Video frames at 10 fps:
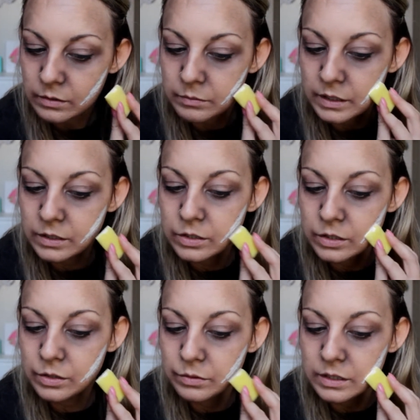Make sure
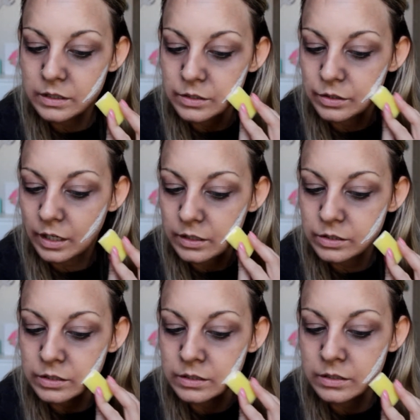you read the
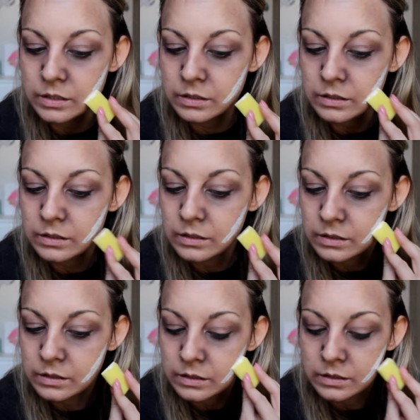directions and
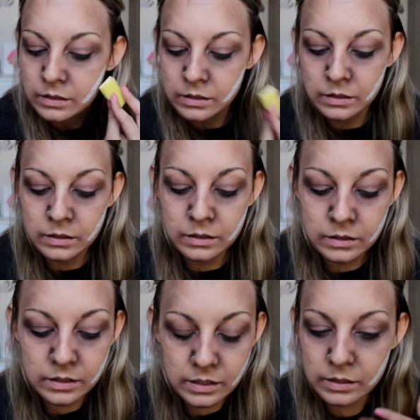
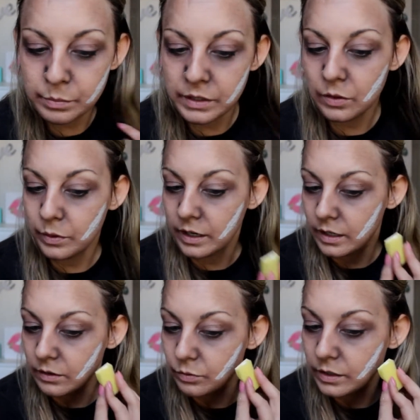just be
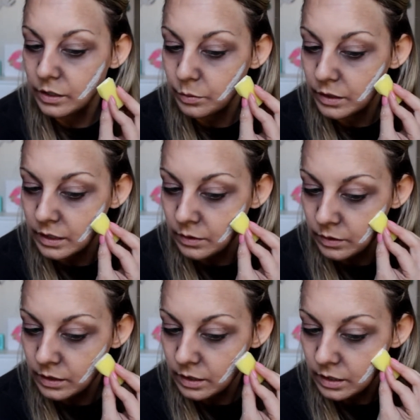aware of what you're working
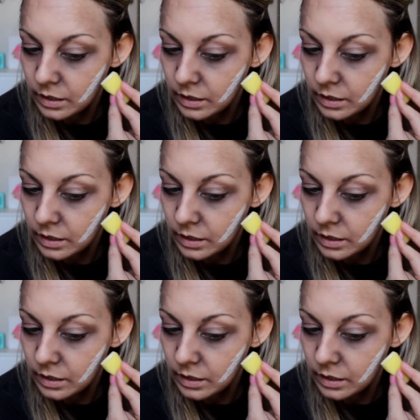with.